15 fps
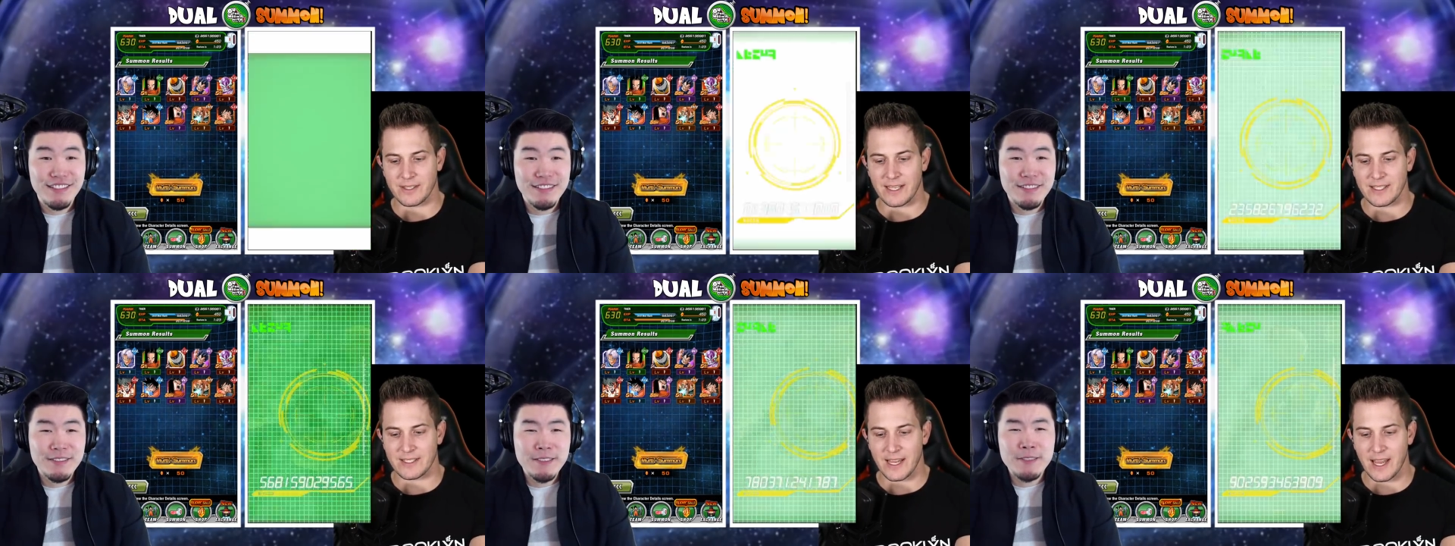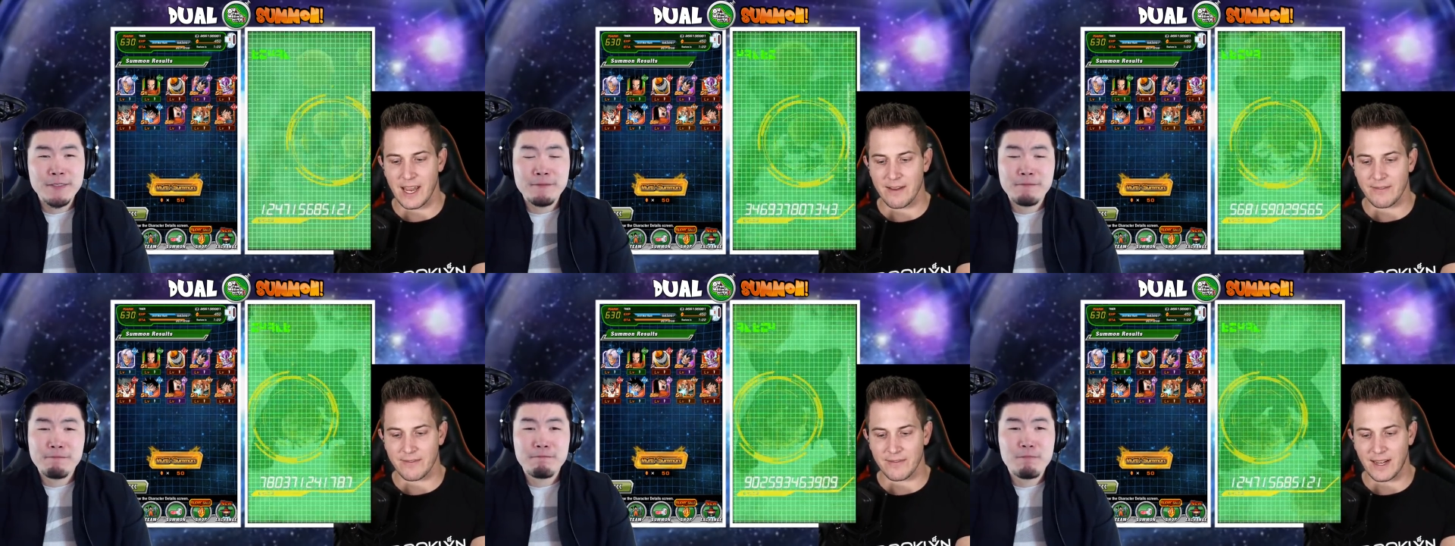Speaker 1: is I
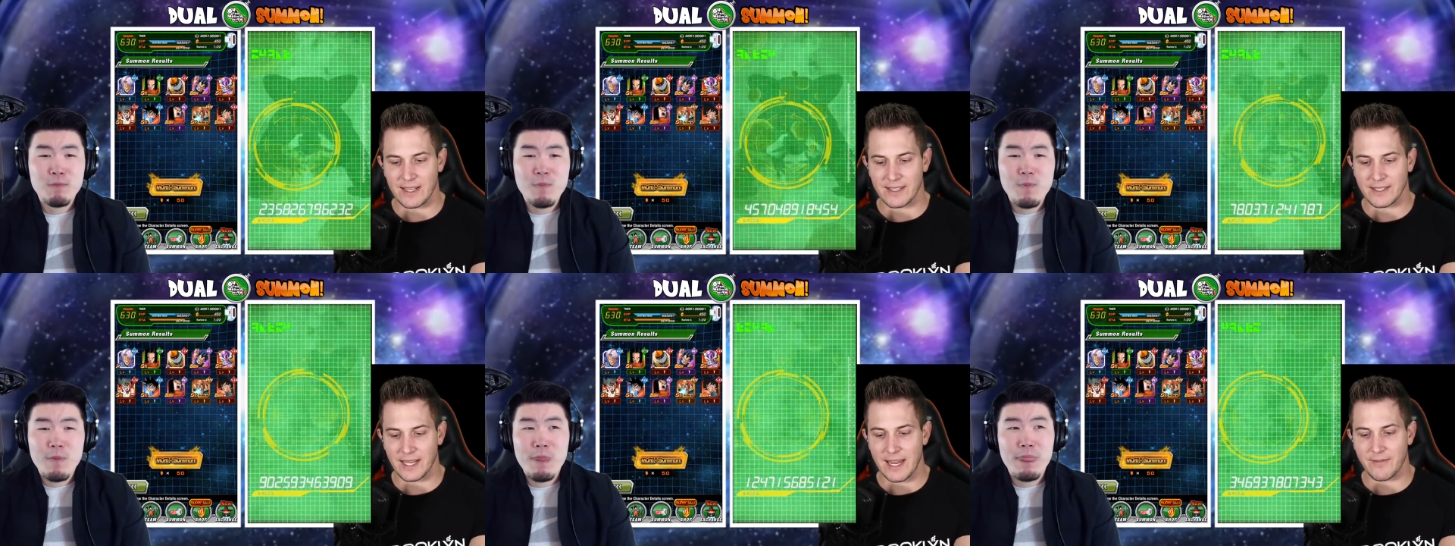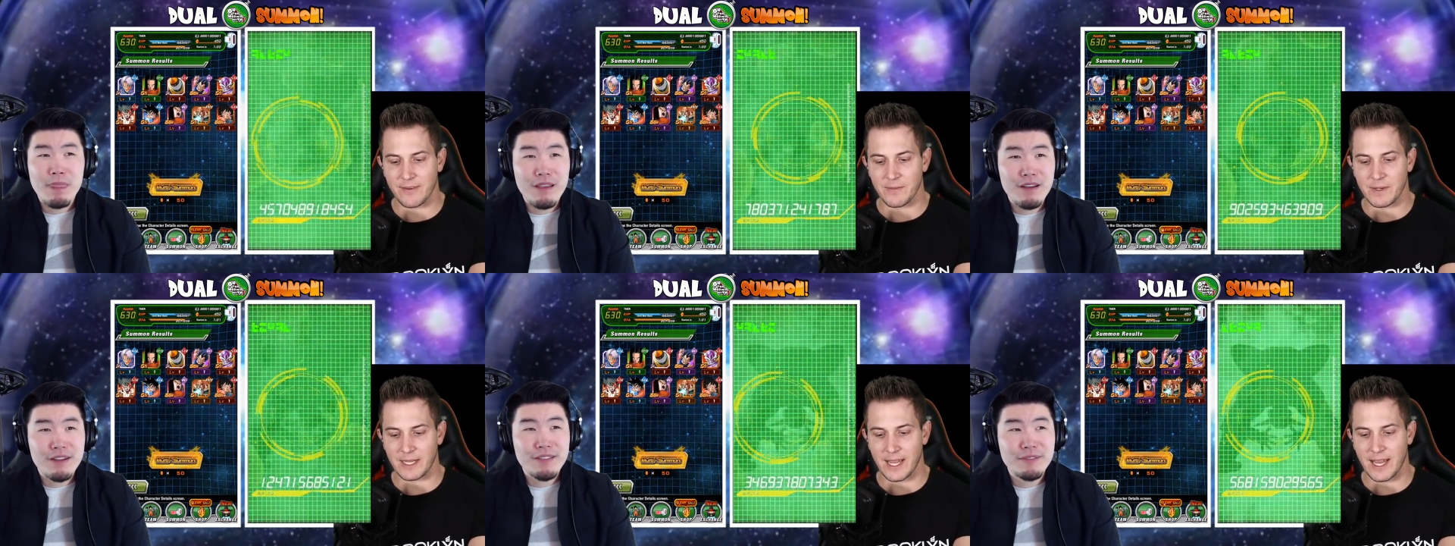save I
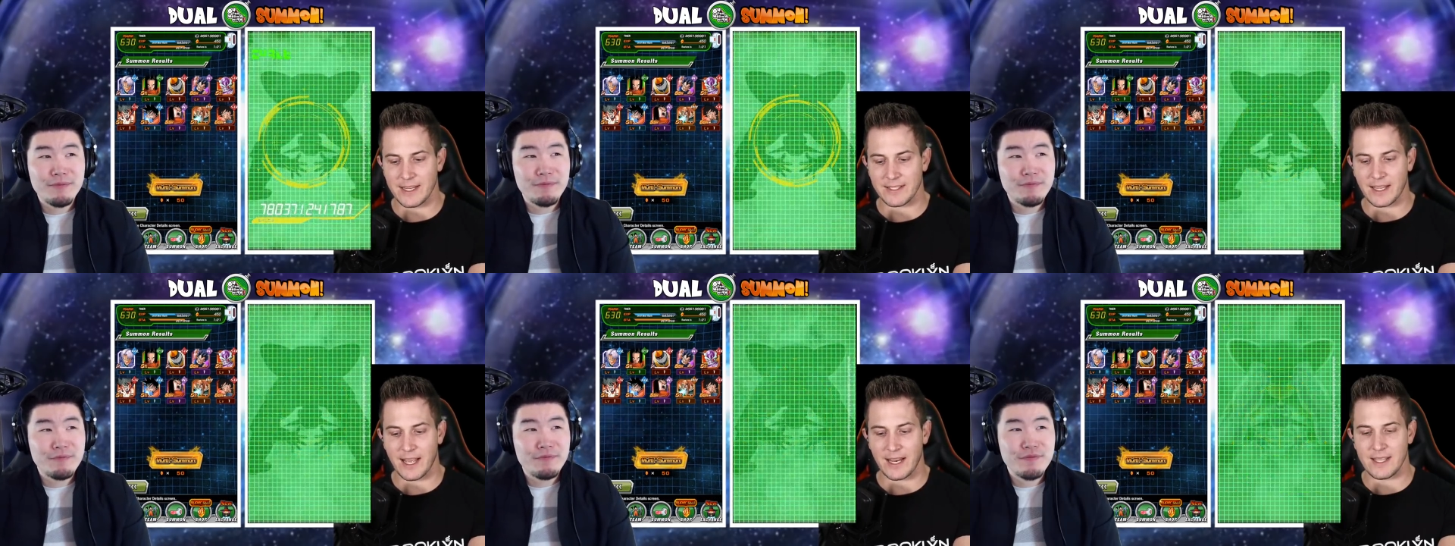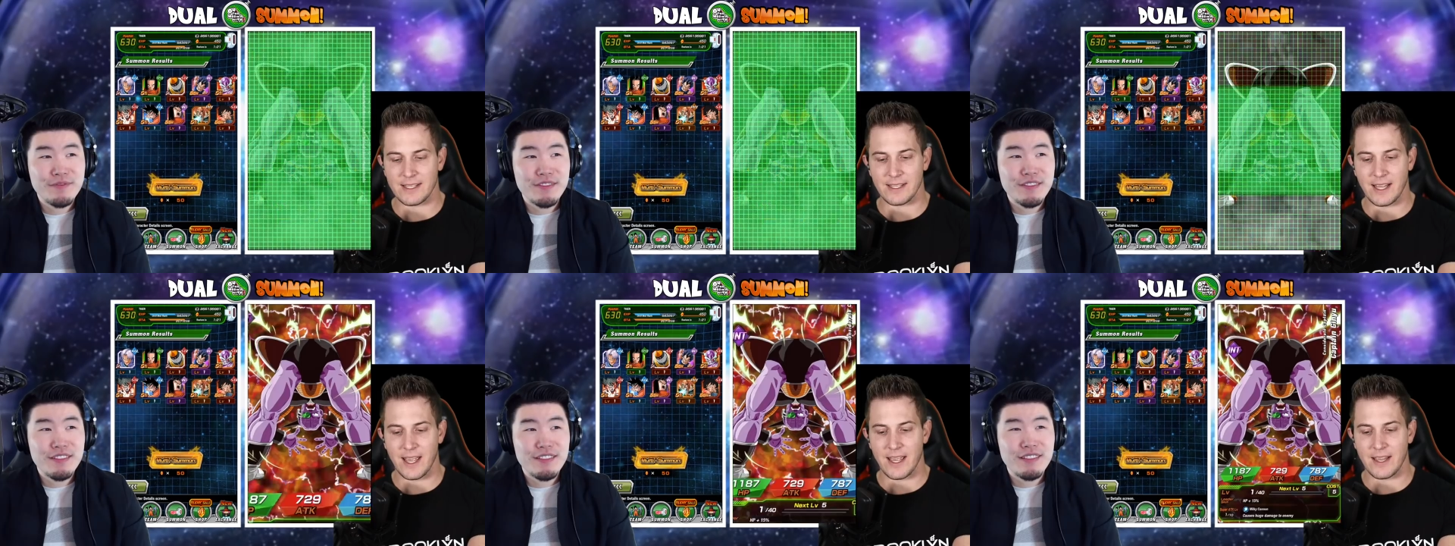save them in case they get
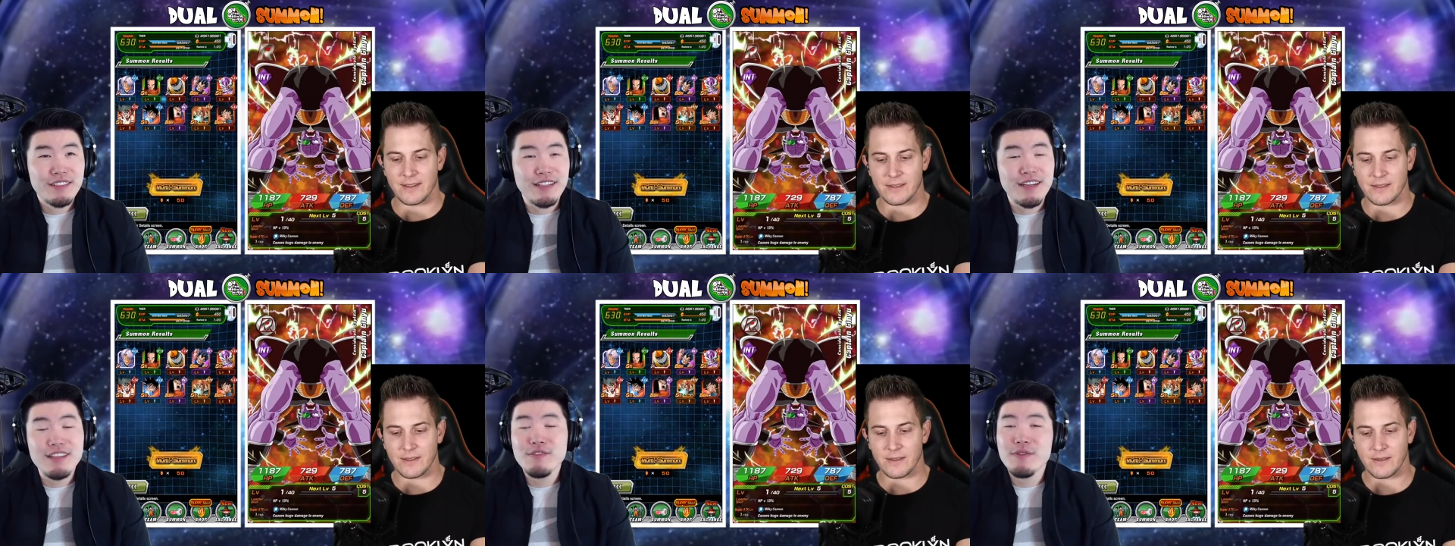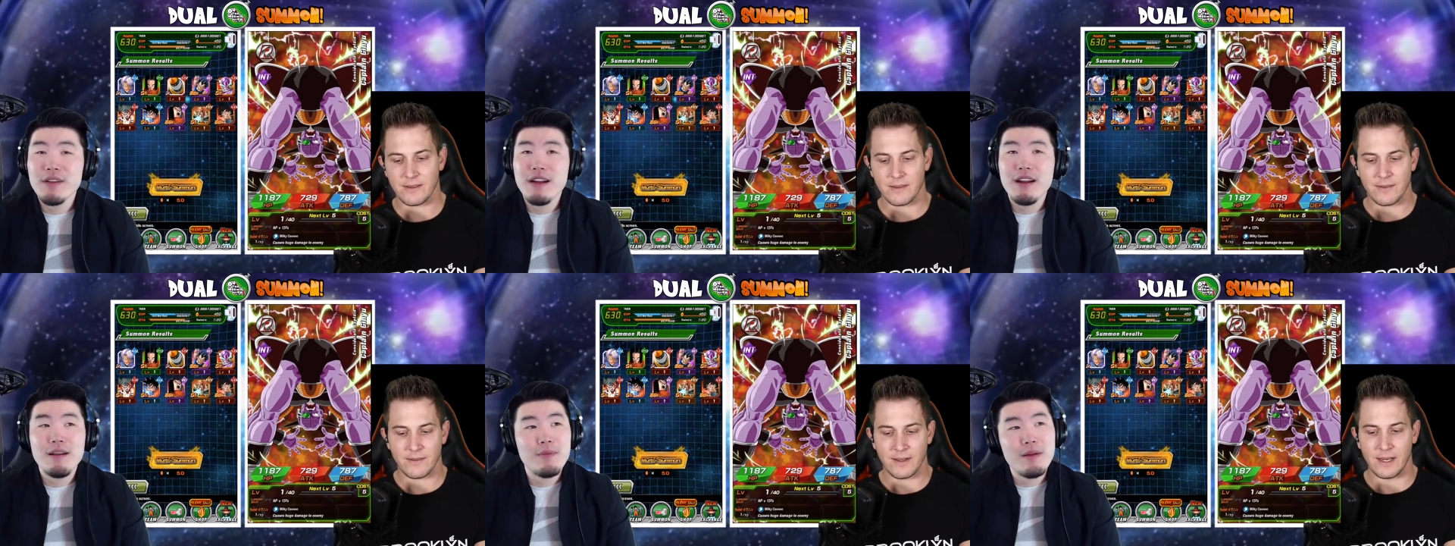easy A's. That's
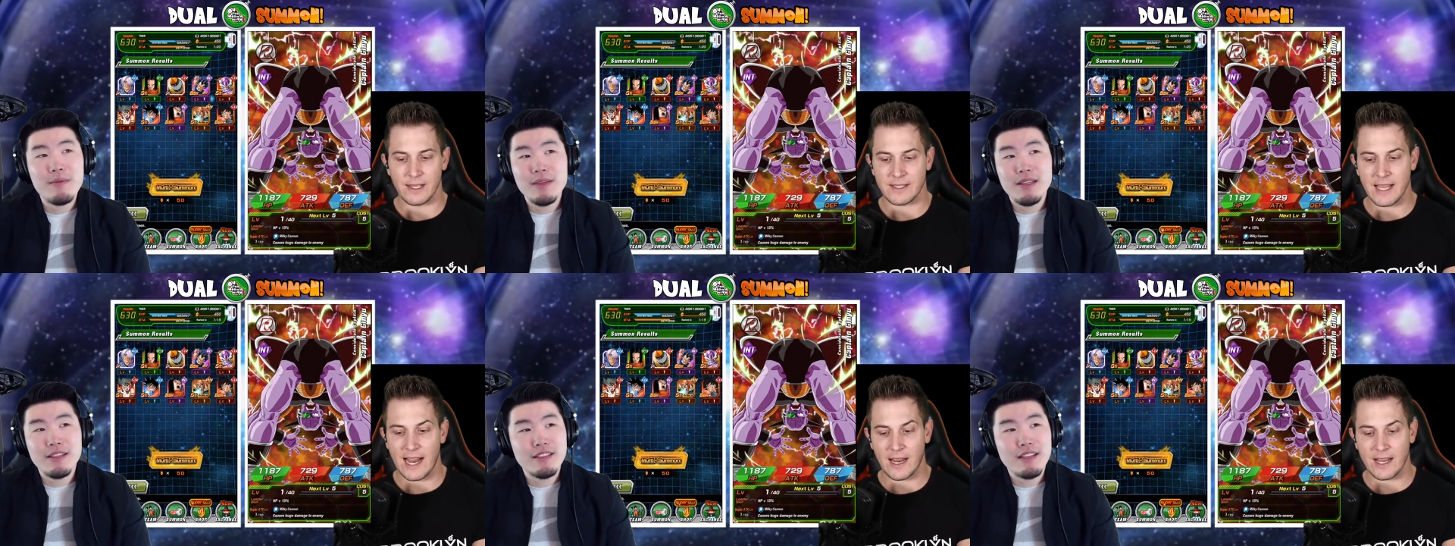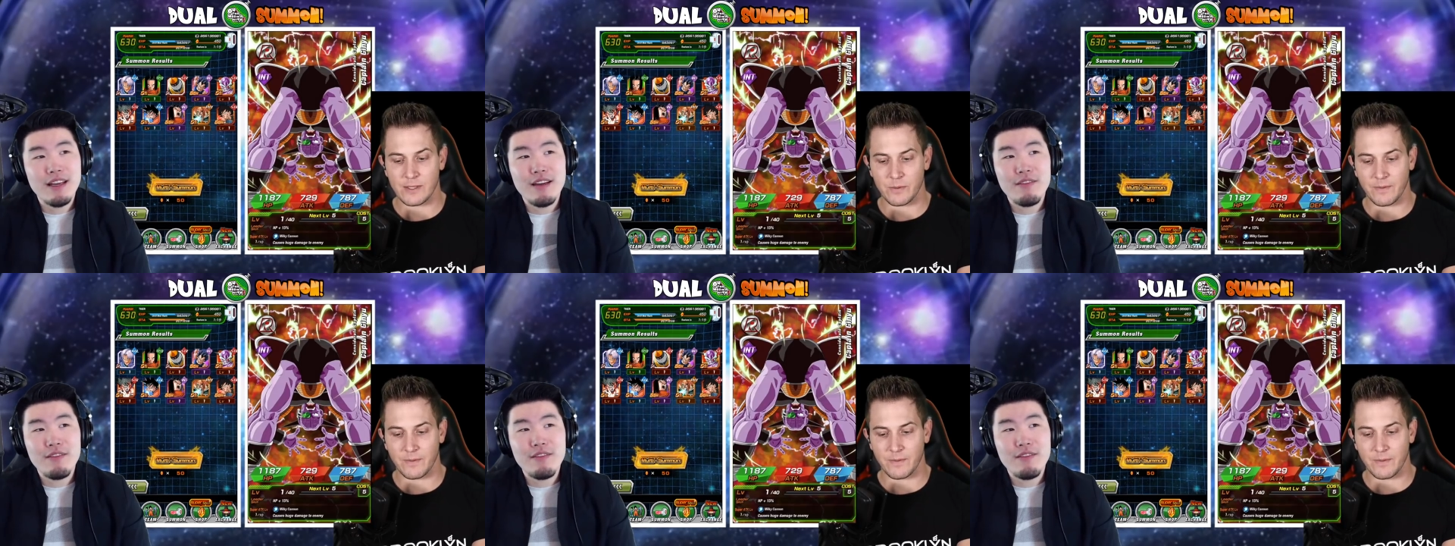fair. I mean, it's, it's,